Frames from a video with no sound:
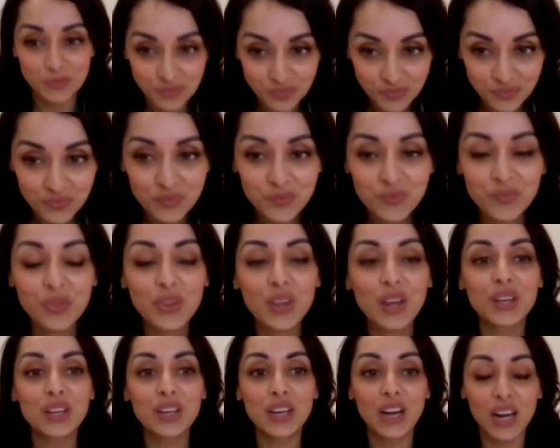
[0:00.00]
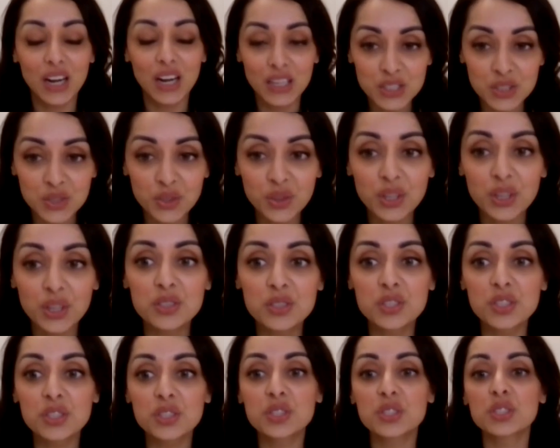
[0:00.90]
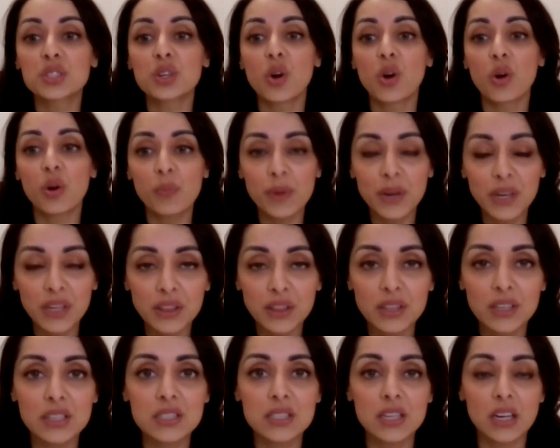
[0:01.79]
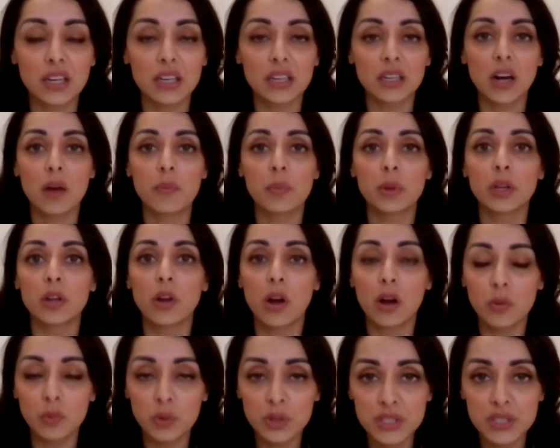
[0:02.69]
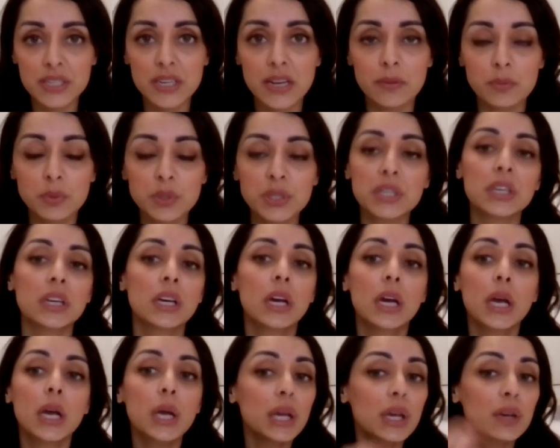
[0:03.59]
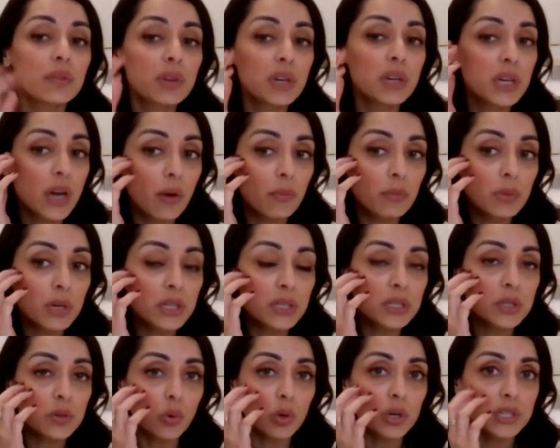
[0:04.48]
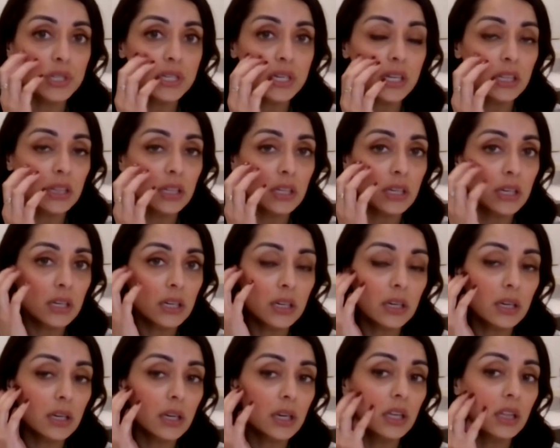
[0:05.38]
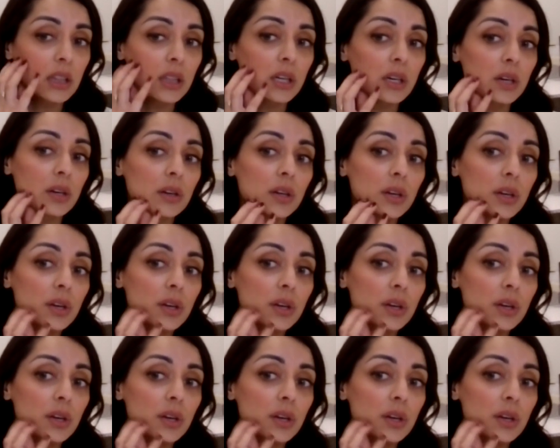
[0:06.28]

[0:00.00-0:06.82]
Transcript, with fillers: Mm-hmm. Yeah. So there's just so many things that can come along with TMD, even numbness or tingling in the